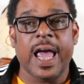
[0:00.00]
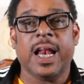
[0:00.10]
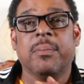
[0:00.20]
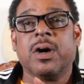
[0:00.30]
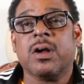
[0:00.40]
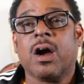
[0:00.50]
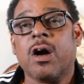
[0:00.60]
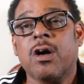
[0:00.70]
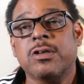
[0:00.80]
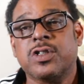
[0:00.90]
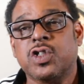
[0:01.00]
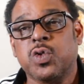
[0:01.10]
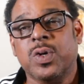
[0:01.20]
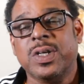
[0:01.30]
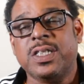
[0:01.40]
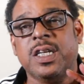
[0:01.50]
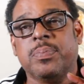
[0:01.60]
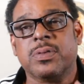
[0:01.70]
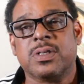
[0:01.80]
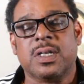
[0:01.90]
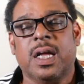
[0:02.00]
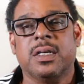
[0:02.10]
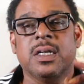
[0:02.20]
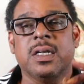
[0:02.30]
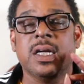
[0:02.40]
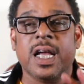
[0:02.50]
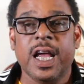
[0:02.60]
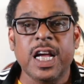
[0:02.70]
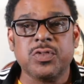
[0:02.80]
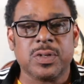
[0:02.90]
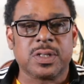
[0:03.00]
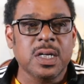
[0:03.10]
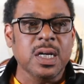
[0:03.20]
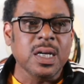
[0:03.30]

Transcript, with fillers: And I'm going to earn 20% interest.